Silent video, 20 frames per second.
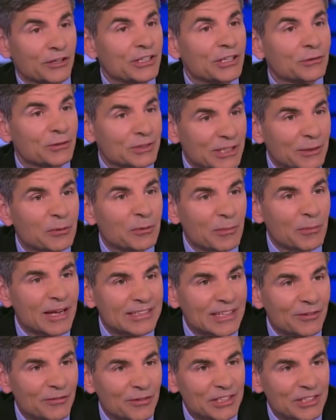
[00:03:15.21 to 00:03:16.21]
You deal with
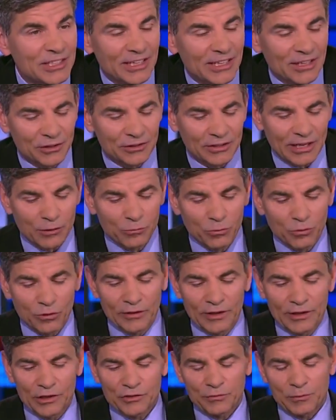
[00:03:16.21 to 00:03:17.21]
diplomats every single day,
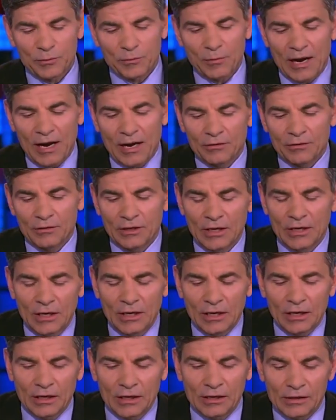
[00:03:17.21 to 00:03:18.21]
world leaders from around,
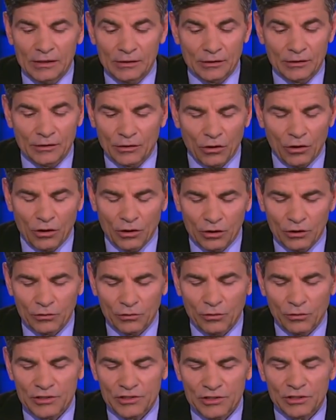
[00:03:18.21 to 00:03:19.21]
all
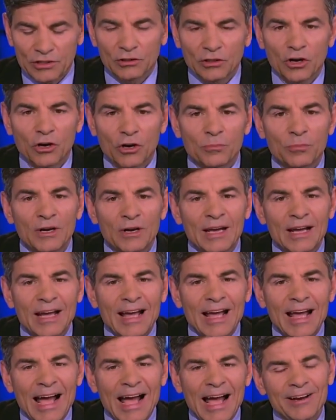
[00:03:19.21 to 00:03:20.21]
across the globe.
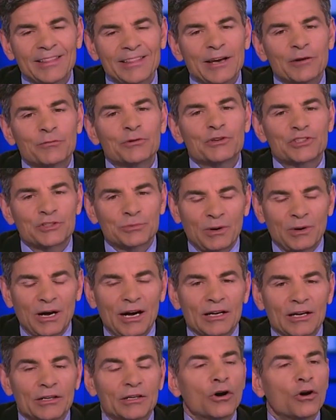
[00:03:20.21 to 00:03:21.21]
How do they
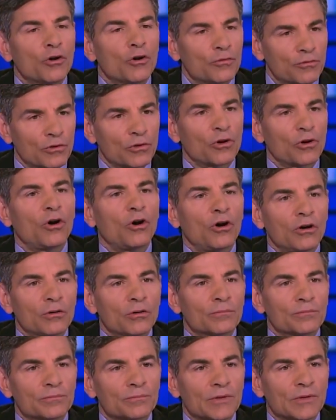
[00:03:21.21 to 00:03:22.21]
respond
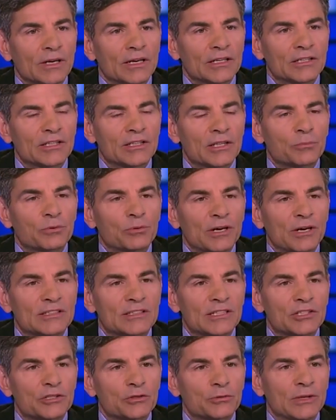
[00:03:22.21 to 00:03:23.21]
overall to the
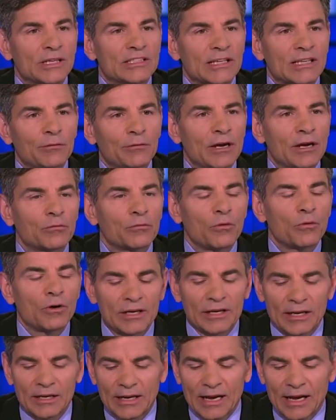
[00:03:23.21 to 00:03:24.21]
president's tweets? I read
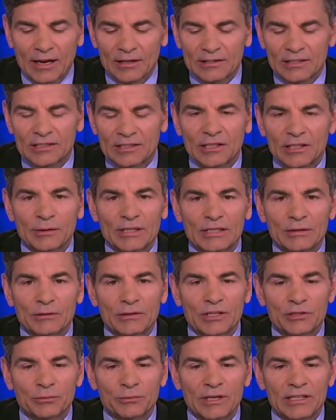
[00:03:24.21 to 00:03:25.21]
one analysis
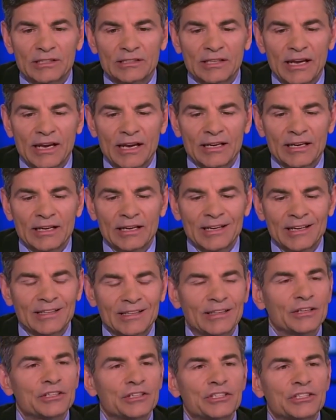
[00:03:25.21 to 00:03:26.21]
this week saying
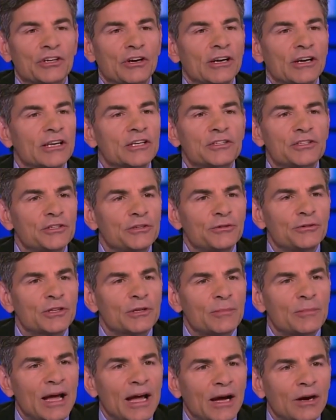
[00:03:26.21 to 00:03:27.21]
that they're just starting to tune
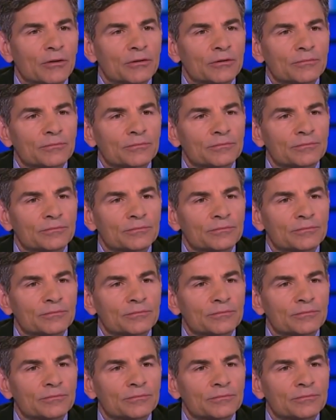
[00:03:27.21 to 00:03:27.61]
them out.